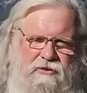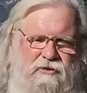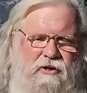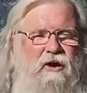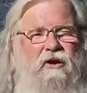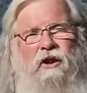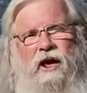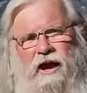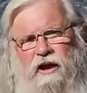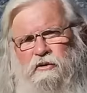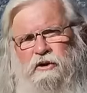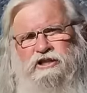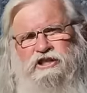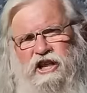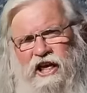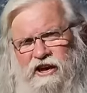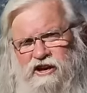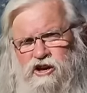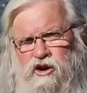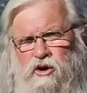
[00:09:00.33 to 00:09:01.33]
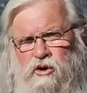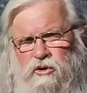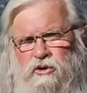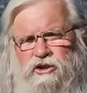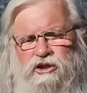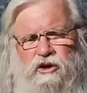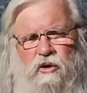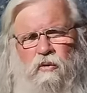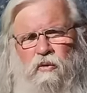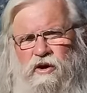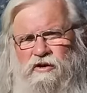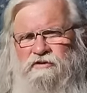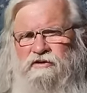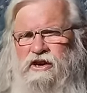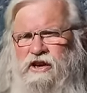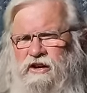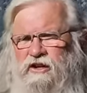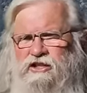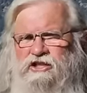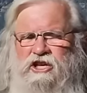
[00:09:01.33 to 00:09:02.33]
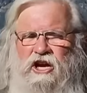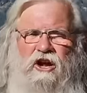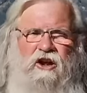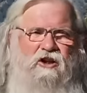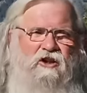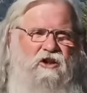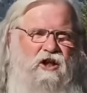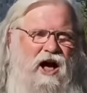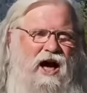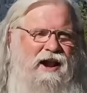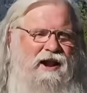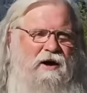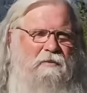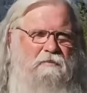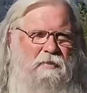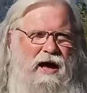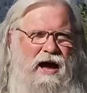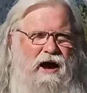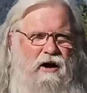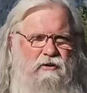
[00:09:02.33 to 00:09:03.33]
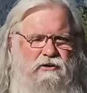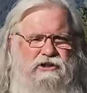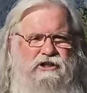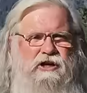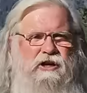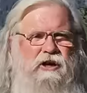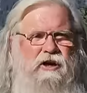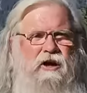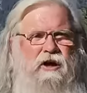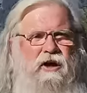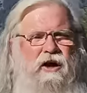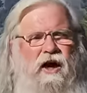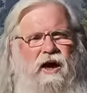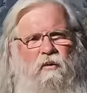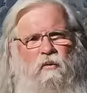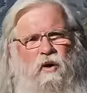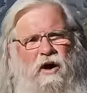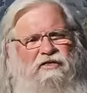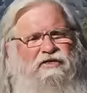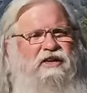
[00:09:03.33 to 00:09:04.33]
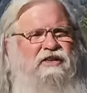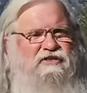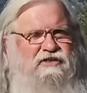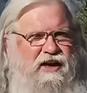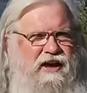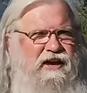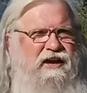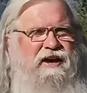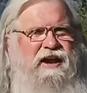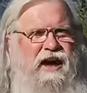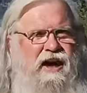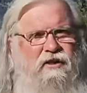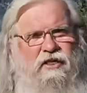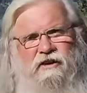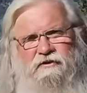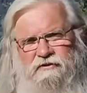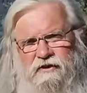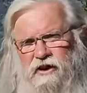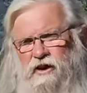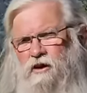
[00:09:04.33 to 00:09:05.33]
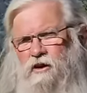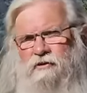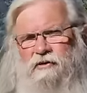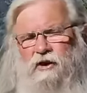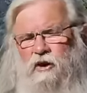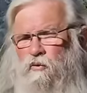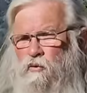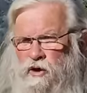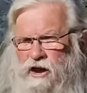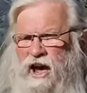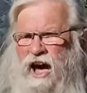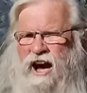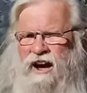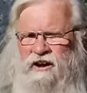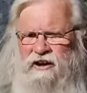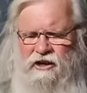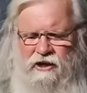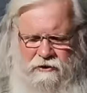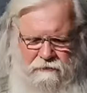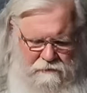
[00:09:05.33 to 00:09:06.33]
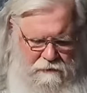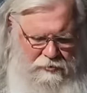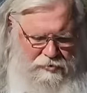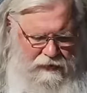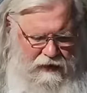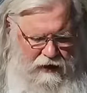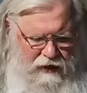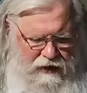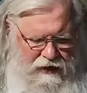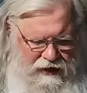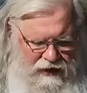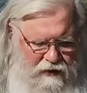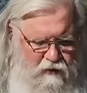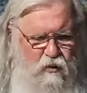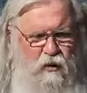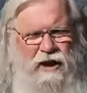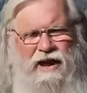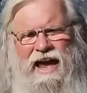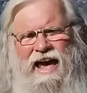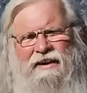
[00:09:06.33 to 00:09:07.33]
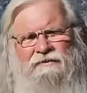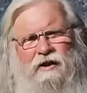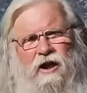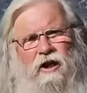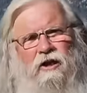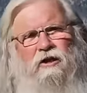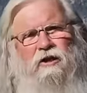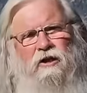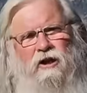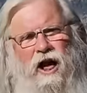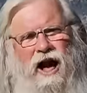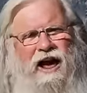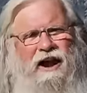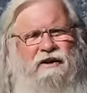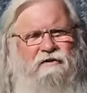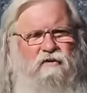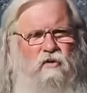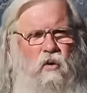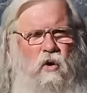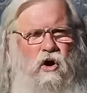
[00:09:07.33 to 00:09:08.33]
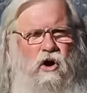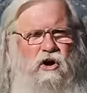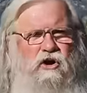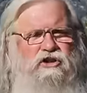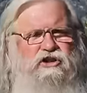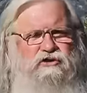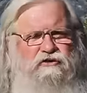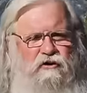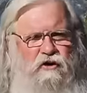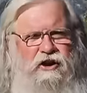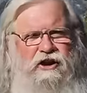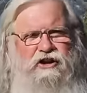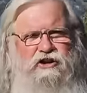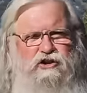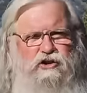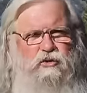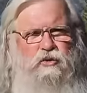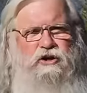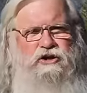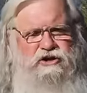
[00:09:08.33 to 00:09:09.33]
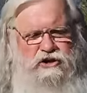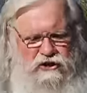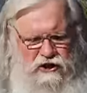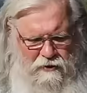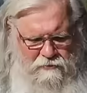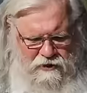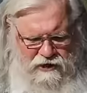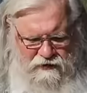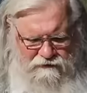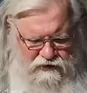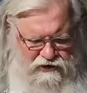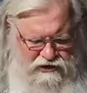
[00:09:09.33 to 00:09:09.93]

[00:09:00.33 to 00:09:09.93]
the language they use reveals a lot about what they think and how they feel and their reality. And we have a lot of words for intuition. Let me give you